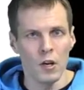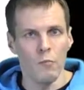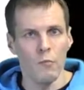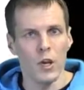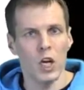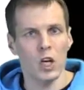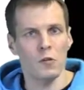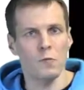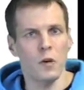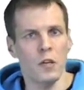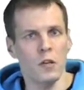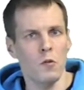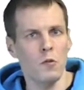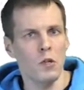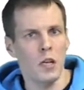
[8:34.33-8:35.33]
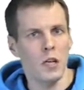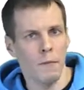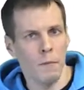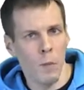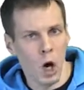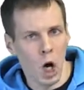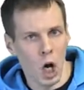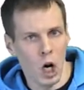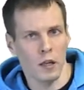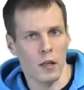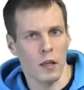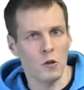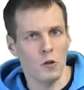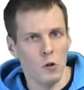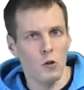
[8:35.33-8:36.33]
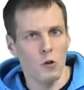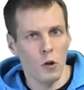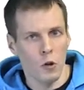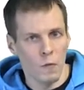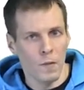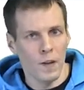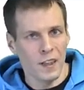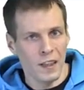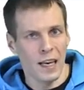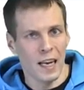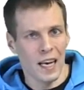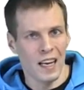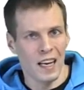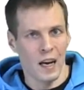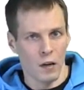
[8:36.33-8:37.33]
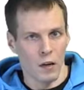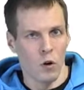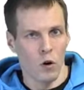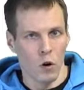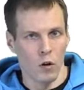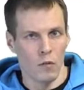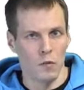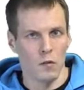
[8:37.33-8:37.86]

because we are using a model that should not fit the data at all.